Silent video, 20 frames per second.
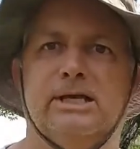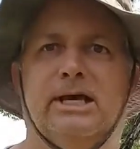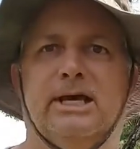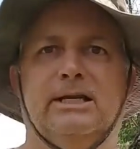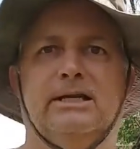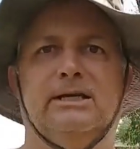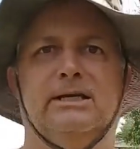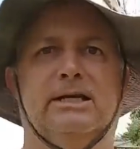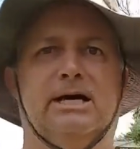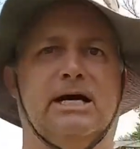
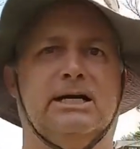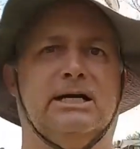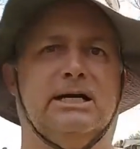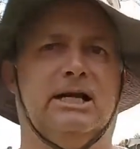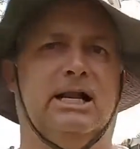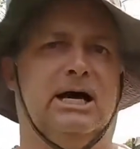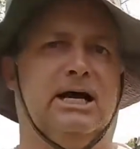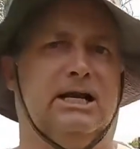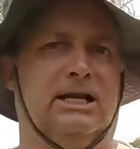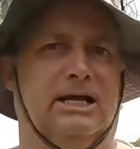at 9
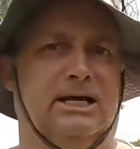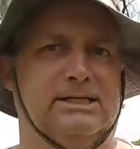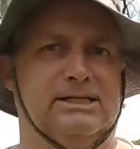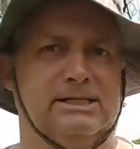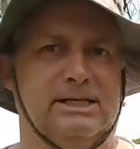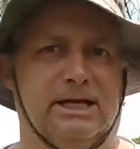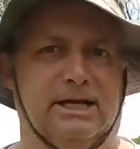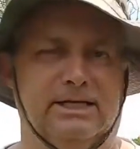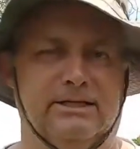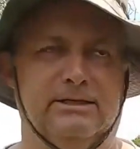o'clock last
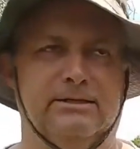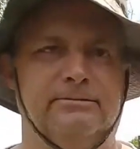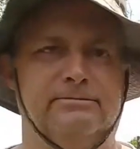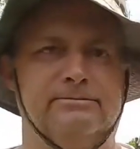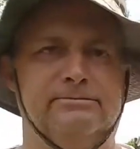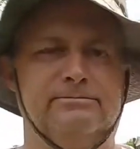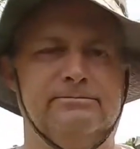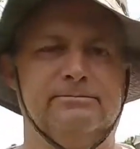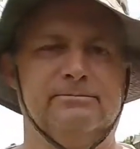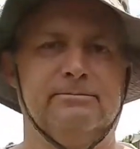night.
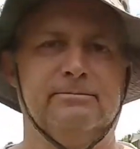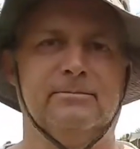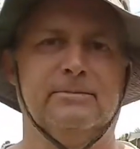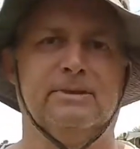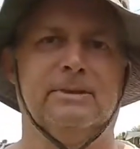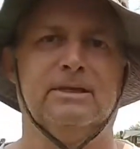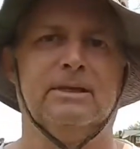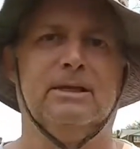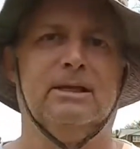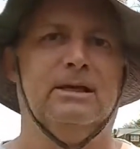
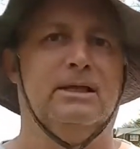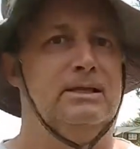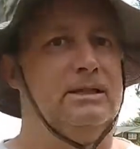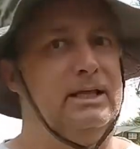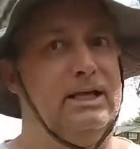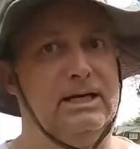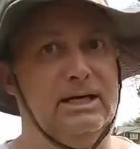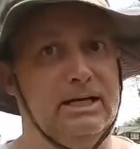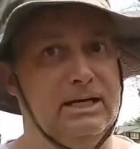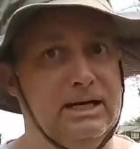
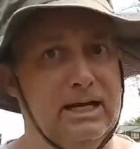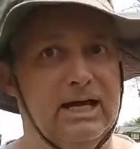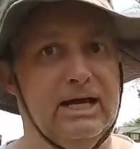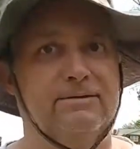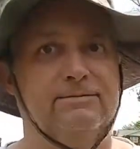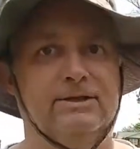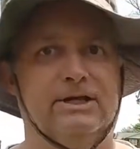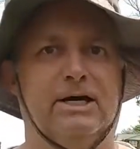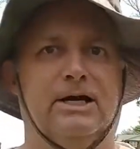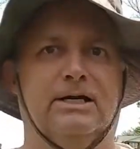They didn't
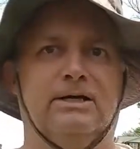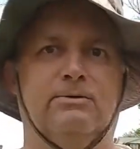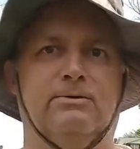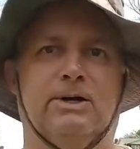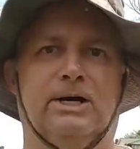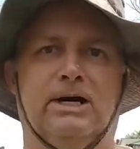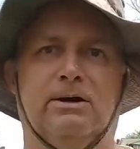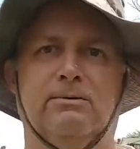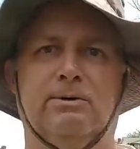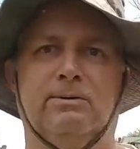have the kind of
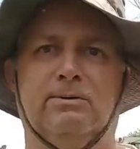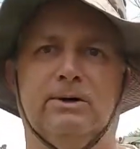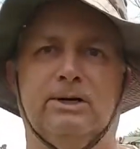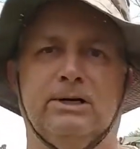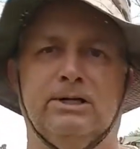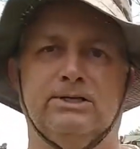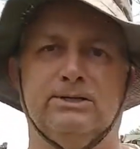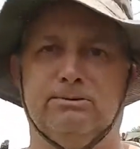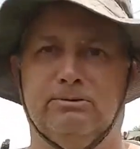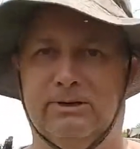wire we
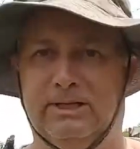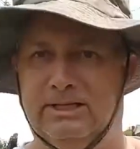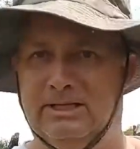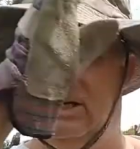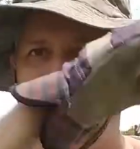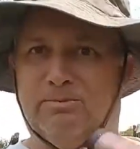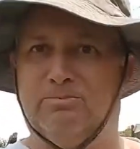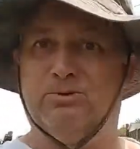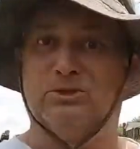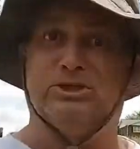wanted, so we
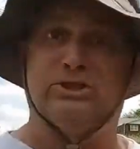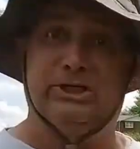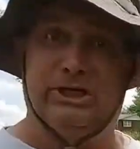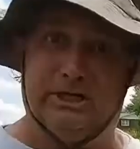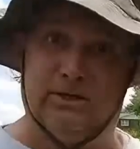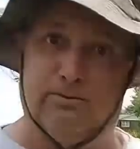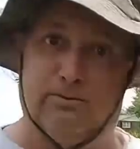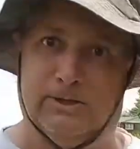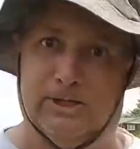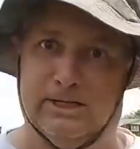ended up with
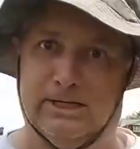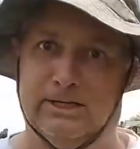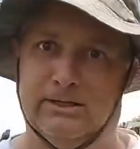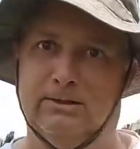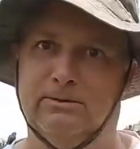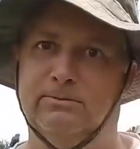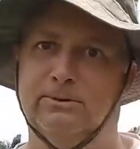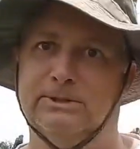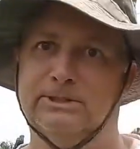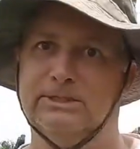chicken wire,
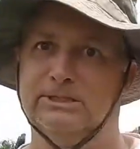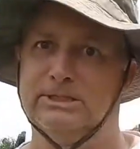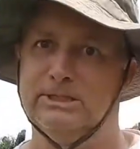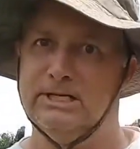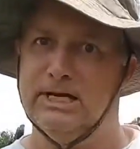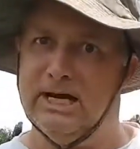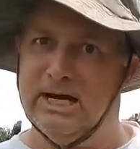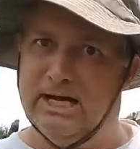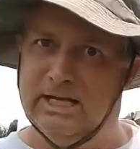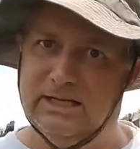which is
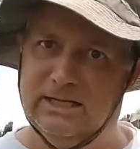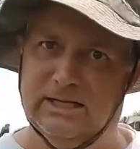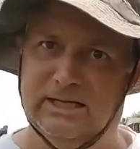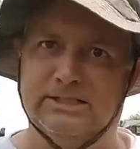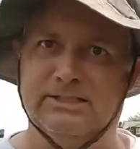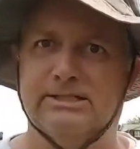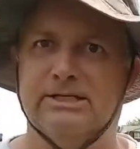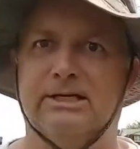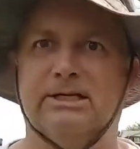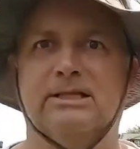not
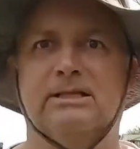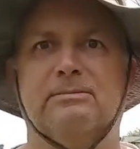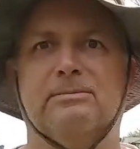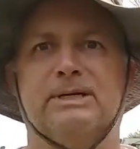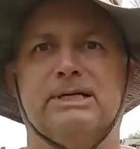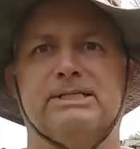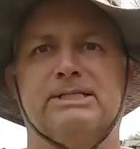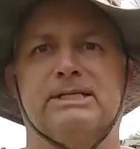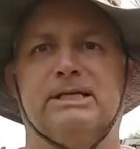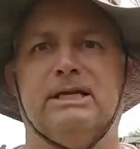necessarily the
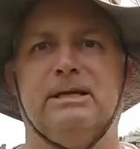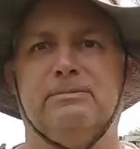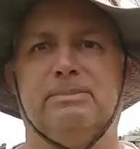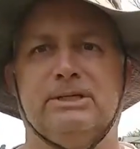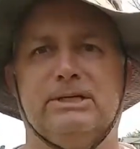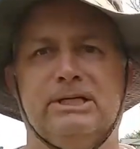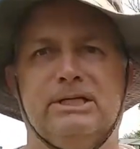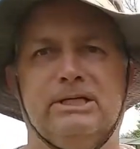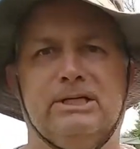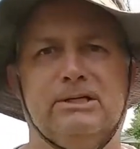best to keep a
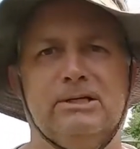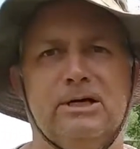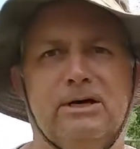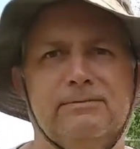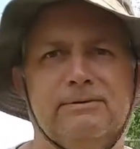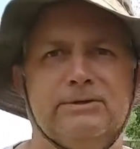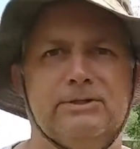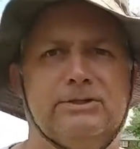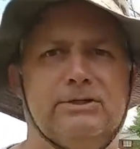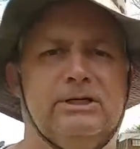deer
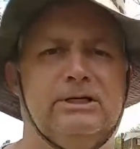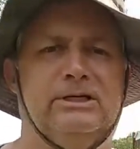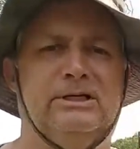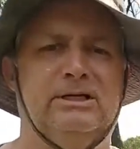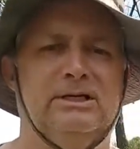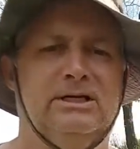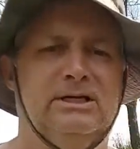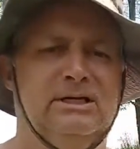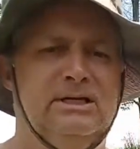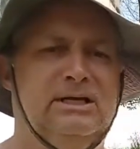off a tree.
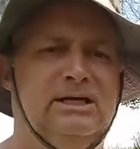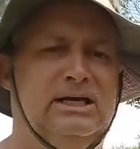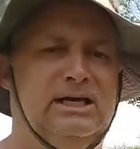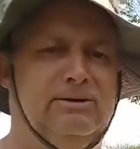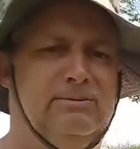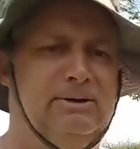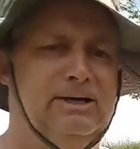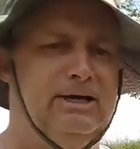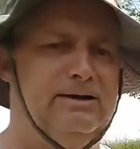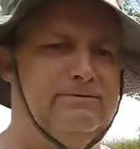
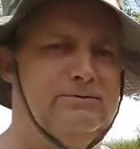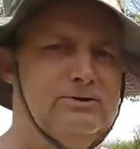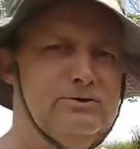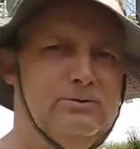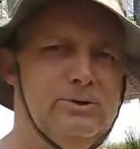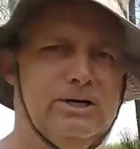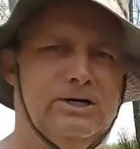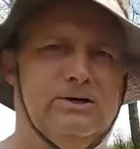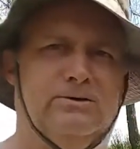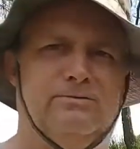And we have
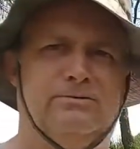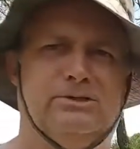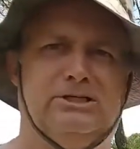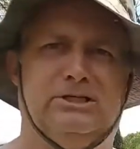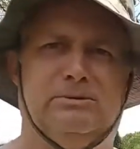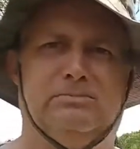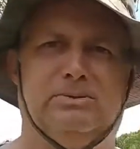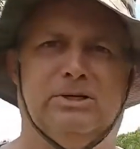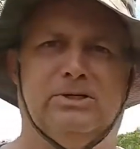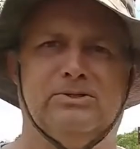12
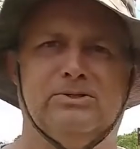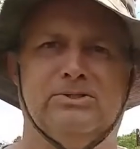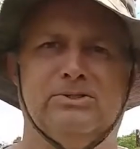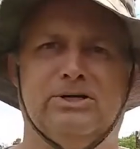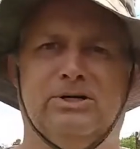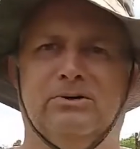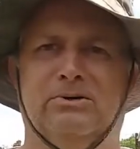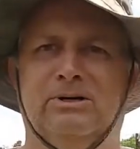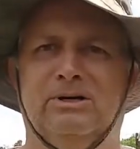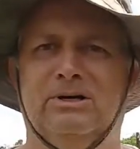T-posts.
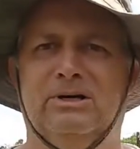So